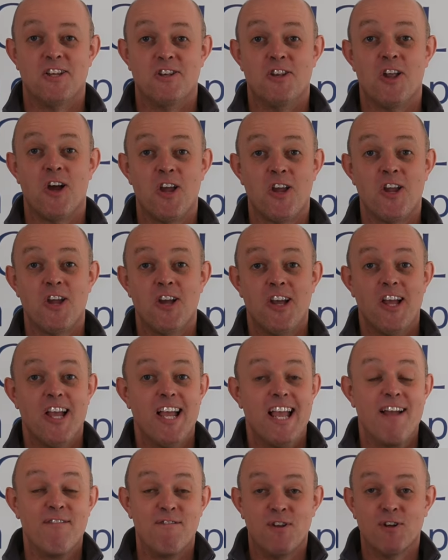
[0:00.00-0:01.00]
Now,
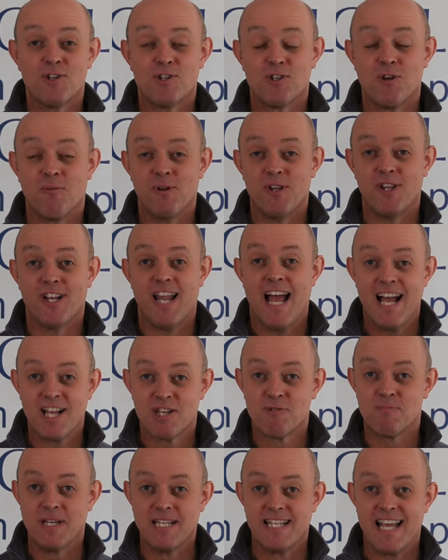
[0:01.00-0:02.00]
if you're somebody that
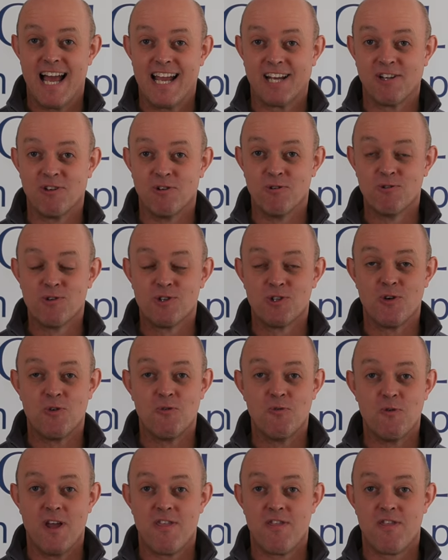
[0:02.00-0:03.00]
has been
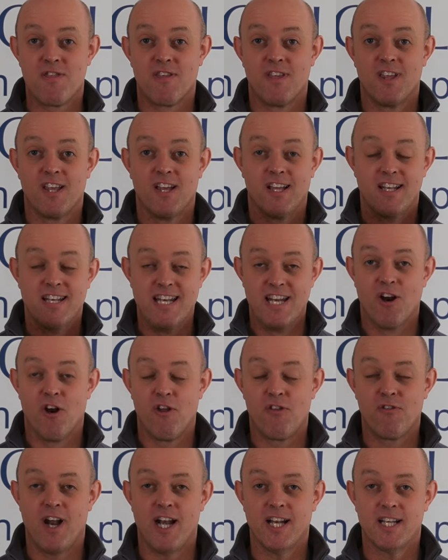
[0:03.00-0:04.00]
diagnosed with knee
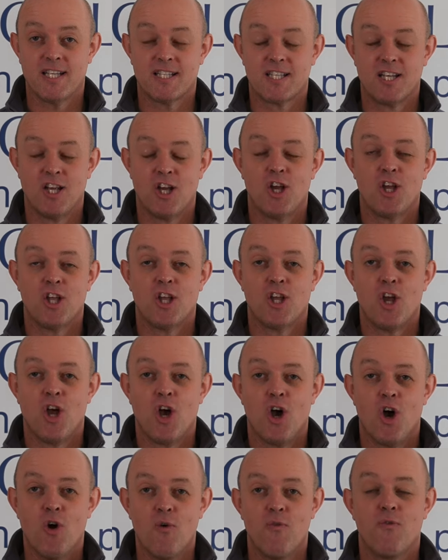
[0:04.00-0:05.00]
arthritis,
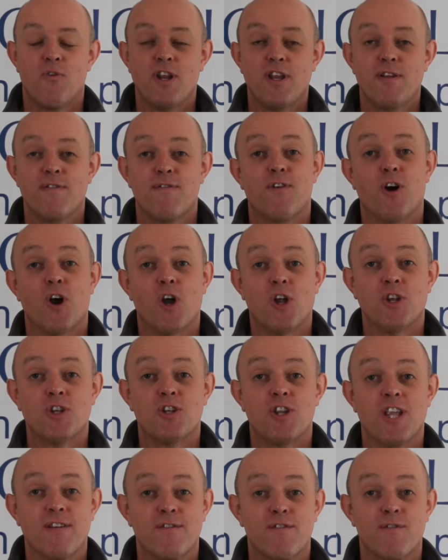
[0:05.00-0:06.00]
hopefully you
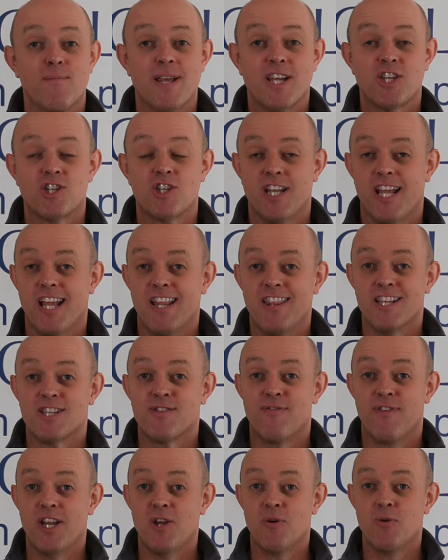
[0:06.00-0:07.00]
found the information in
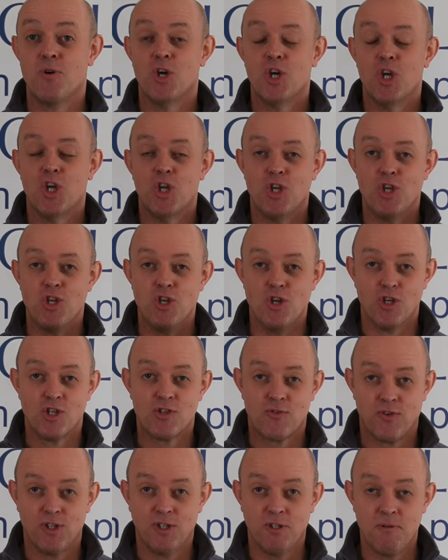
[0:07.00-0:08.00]
this video
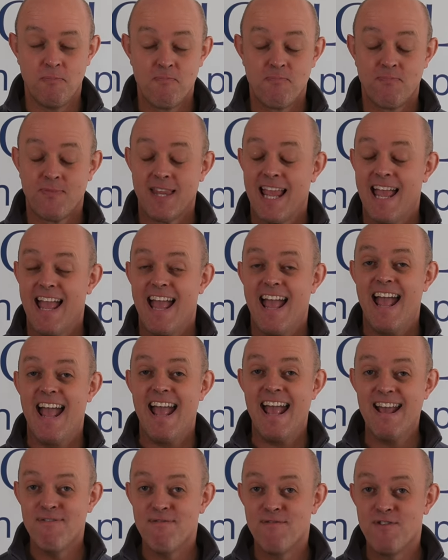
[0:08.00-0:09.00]
useful.
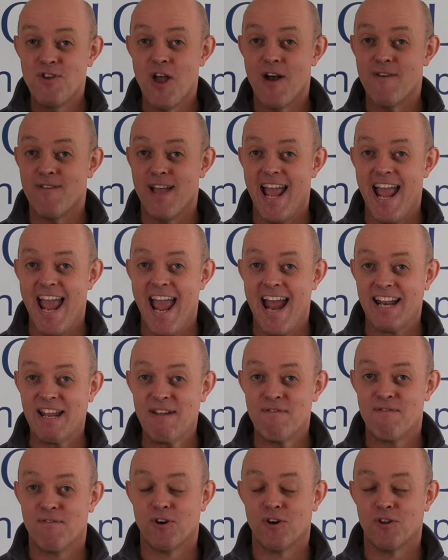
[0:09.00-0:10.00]
If you have
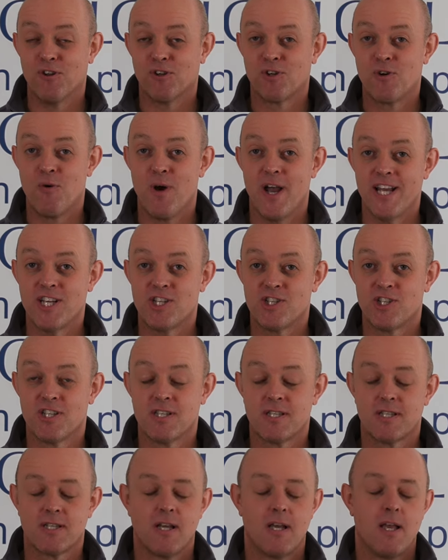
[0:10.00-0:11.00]
any further
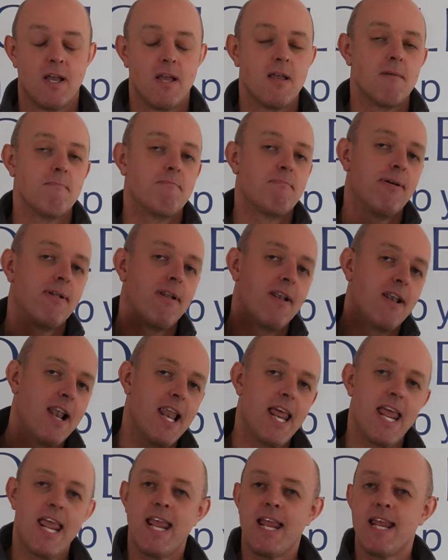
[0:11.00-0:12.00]
questions,
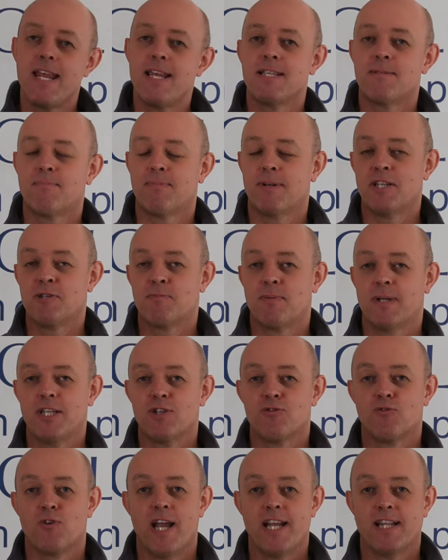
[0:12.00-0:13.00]
please, please,
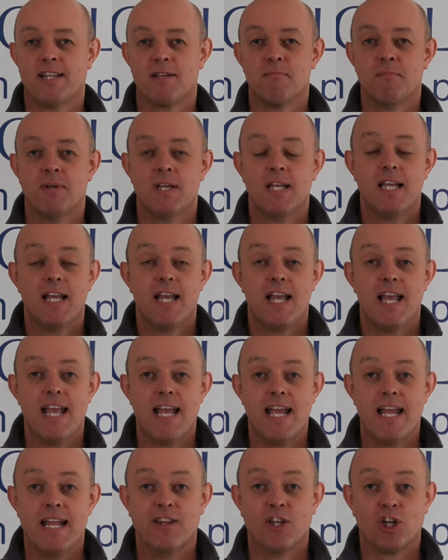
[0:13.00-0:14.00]
please write them
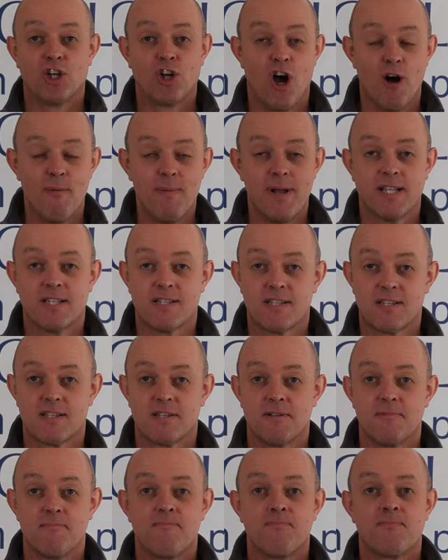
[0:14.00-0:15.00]
in the
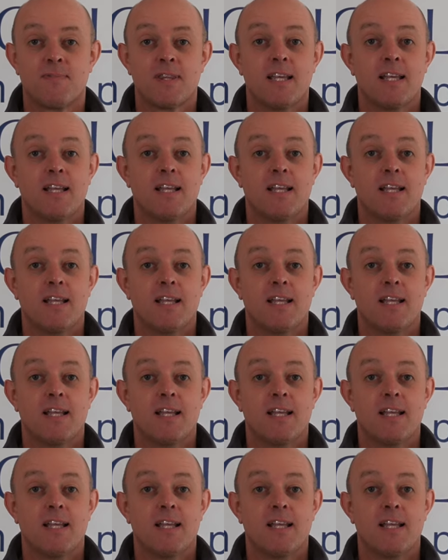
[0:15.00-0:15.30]
comments.